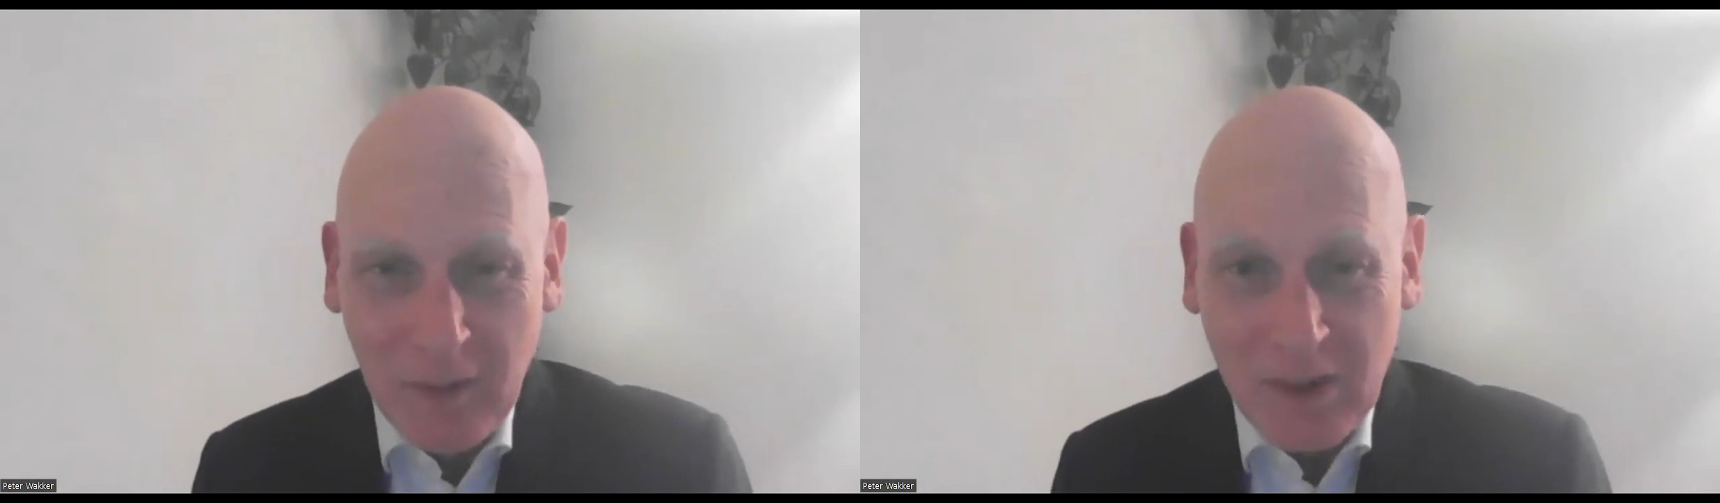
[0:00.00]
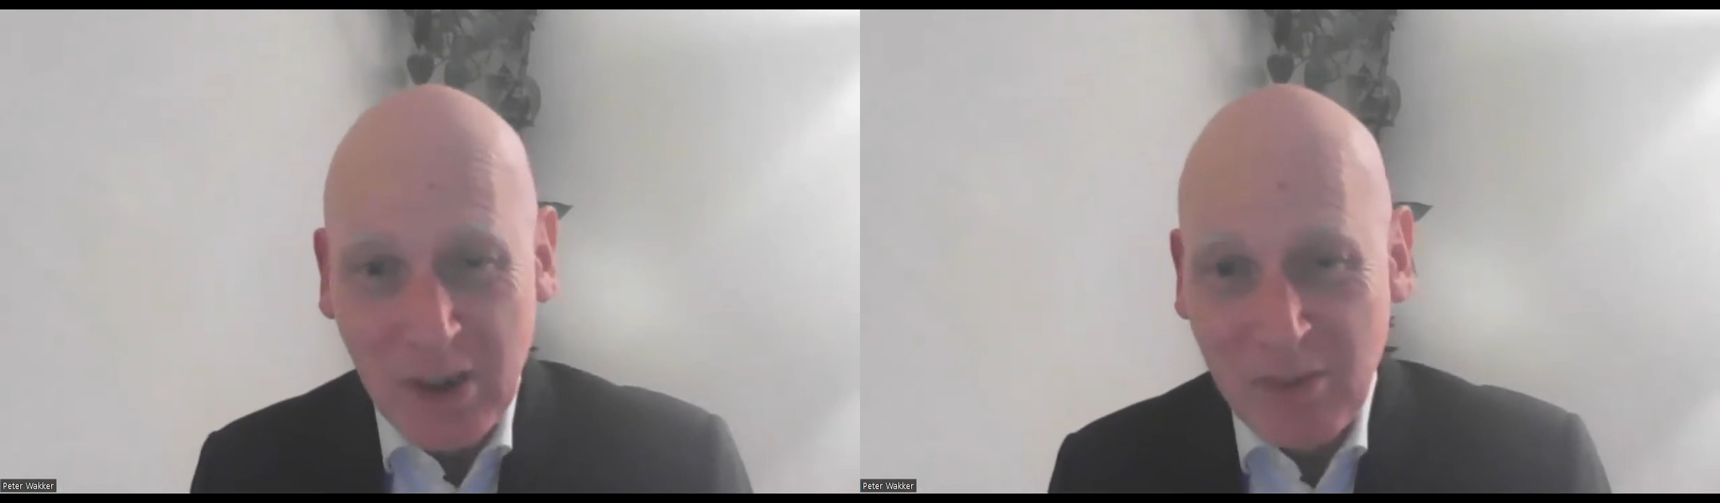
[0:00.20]

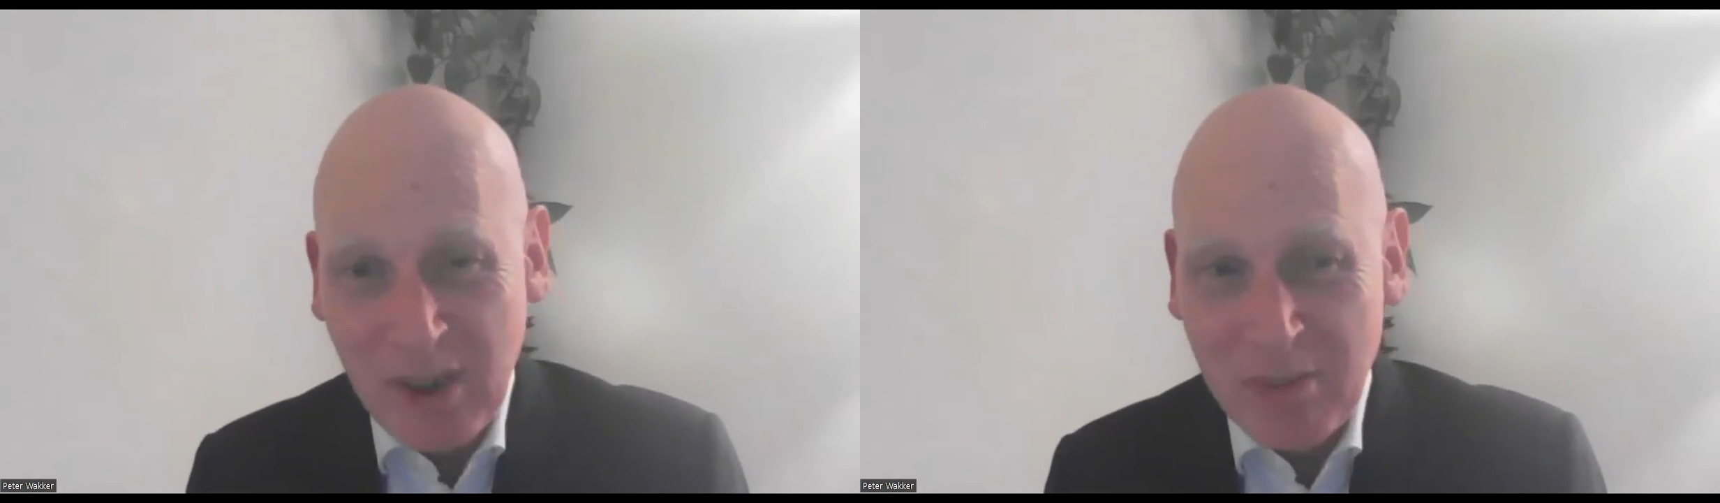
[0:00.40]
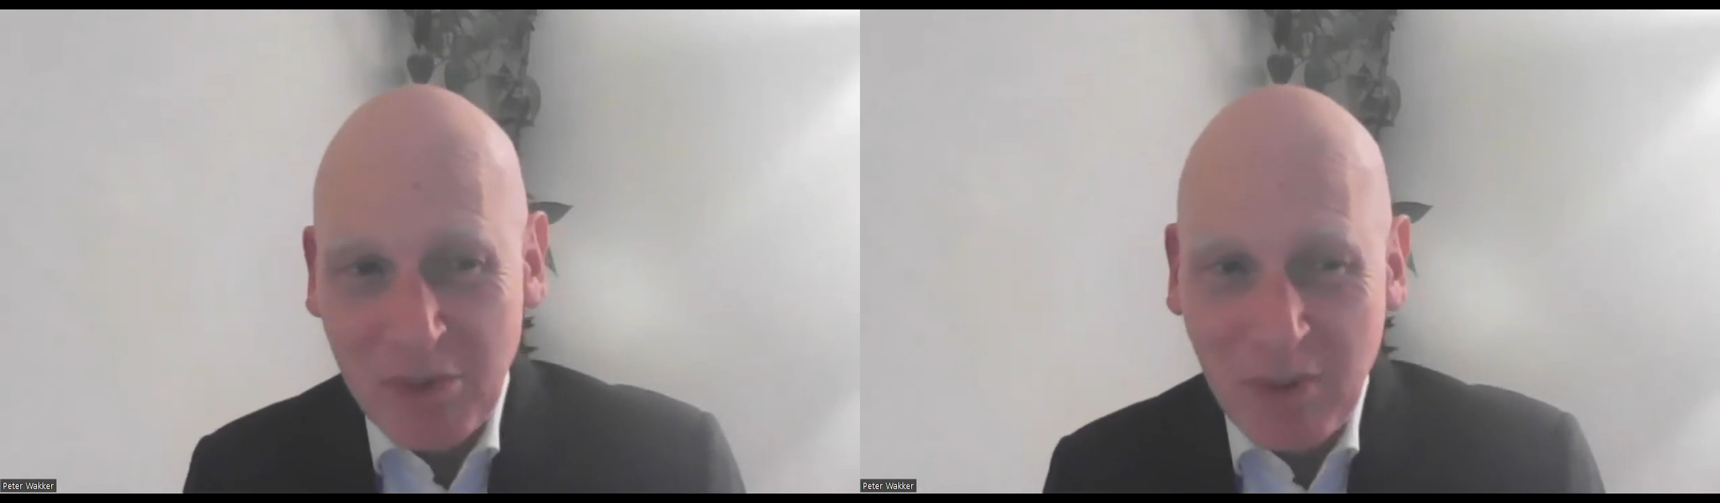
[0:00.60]

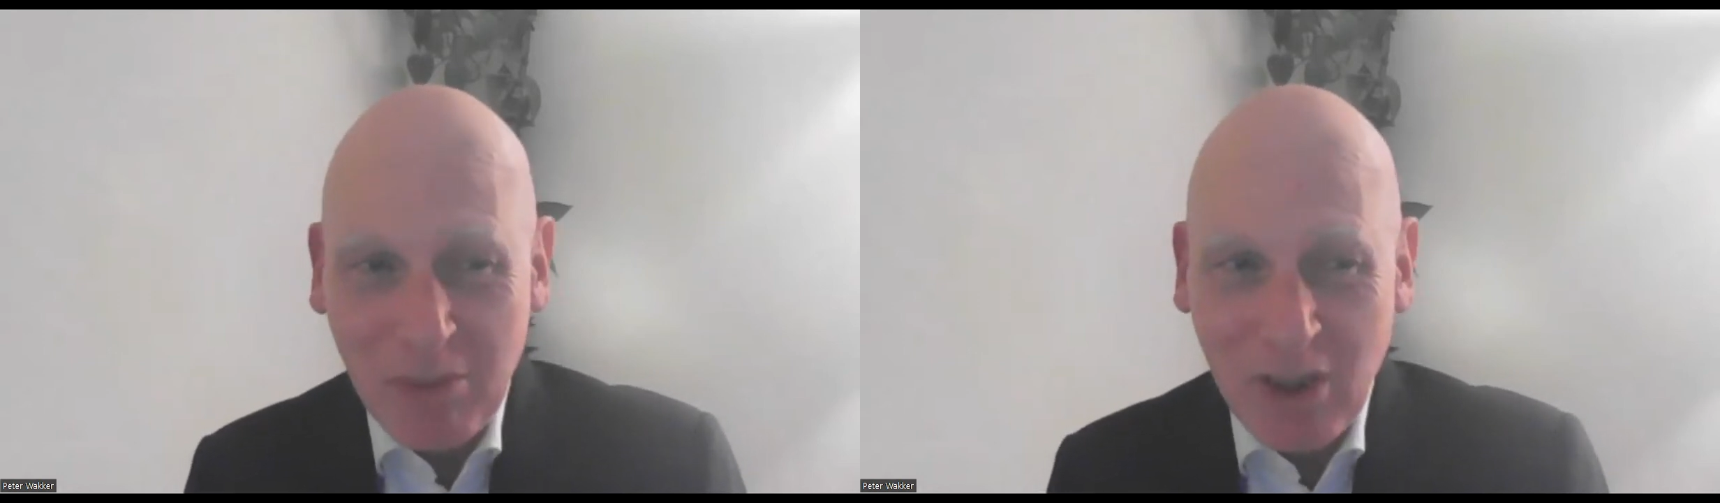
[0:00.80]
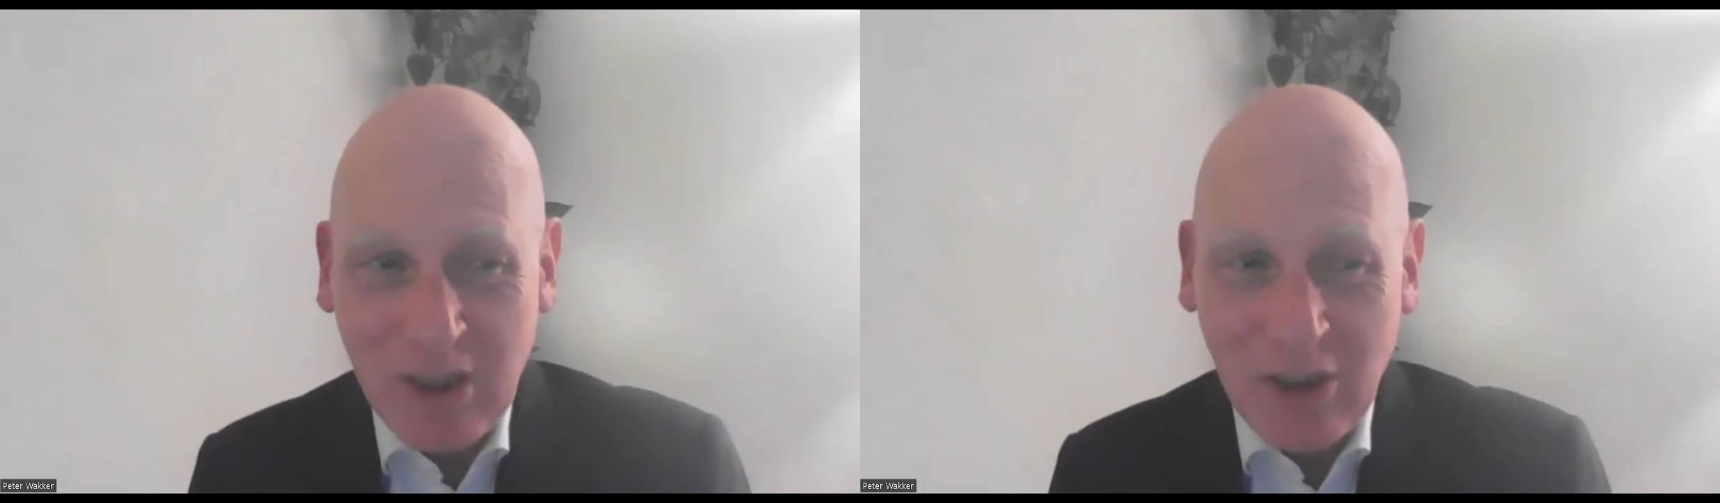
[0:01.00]
Sometimes
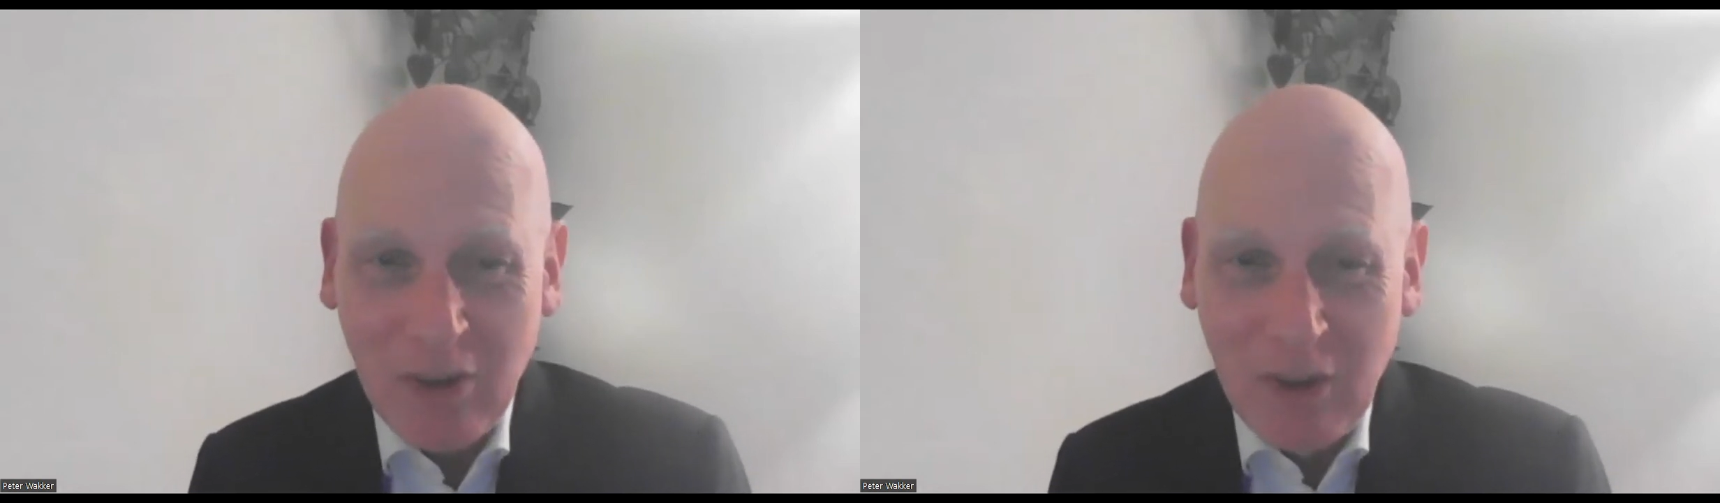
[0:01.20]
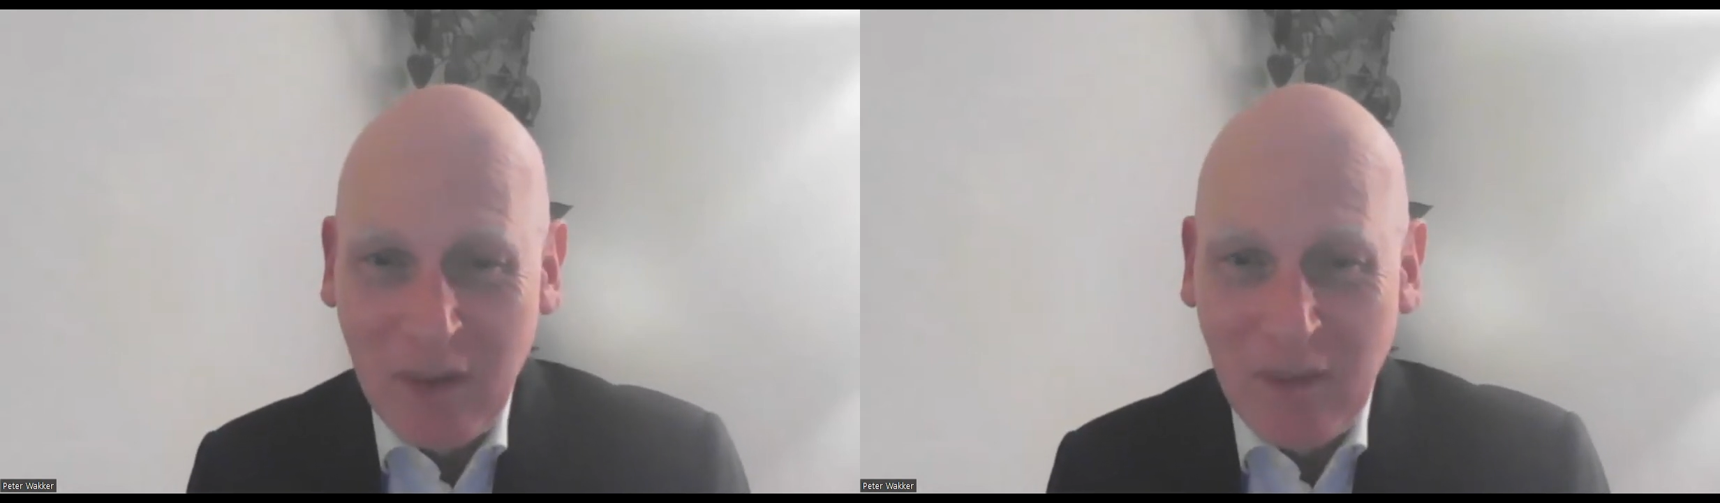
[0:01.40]
maybe now,